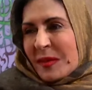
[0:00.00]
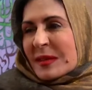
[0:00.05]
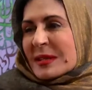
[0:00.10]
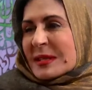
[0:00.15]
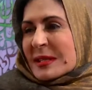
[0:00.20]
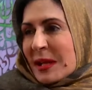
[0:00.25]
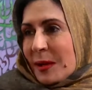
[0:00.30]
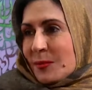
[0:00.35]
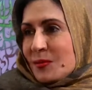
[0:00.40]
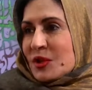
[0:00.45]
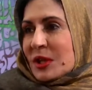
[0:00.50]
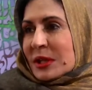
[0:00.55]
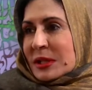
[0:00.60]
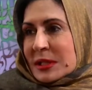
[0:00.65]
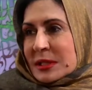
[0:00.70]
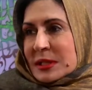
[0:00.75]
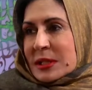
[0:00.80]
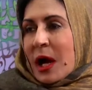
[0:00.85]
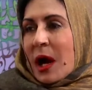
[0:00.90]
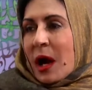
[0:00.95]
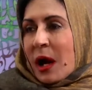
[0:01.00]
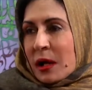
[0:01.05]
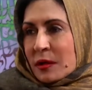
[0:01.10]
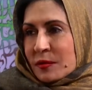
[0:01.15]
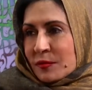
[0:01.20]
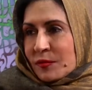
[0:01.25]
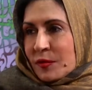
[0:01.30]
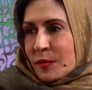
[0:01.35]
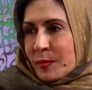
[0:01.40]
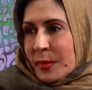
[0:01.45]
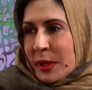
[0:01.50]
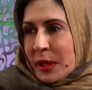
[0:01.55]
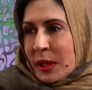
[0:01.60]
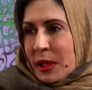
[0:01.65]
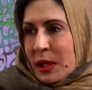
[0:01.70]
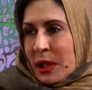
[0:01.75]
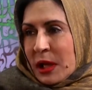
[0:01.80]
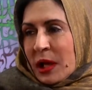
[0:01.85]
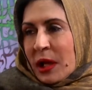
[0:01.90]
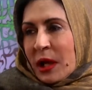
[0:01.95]
the subject is hard for
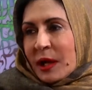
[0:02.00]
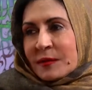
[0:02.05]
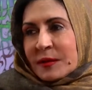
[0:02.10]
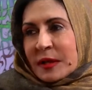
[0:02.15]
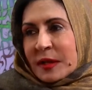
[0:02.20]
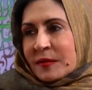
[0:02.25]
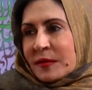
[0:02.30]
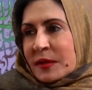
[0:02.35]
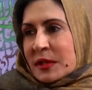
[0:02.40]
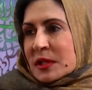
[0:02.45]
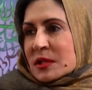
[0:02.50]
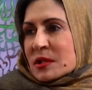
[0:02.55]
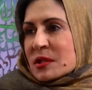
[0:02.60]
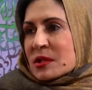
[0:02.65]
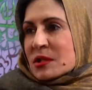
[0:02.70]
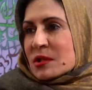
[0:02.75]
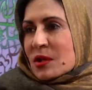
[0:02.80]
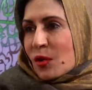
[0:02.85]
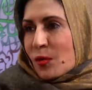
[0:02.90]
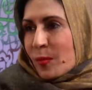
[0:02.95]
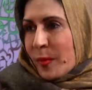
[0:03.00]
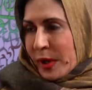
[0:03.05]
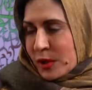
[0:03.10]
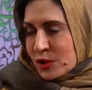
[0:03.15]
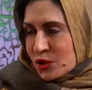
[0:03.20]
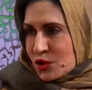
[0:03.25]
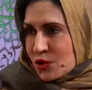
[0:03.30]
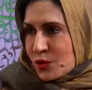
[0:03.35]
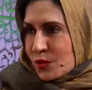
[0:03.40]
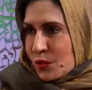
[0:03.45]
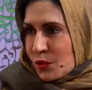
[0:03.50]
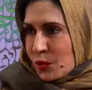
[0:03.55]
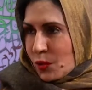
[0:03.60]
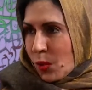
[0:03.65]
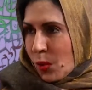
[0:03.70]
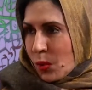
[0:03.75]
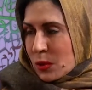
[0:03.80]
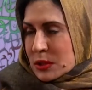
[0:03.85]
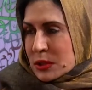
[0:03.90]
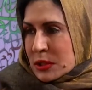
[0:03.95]
me. I've given it so much
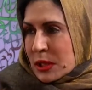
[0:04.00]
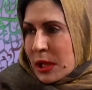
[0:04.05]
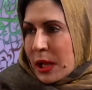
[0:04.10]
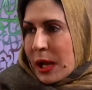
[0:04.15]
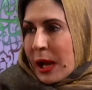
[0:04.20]
thought.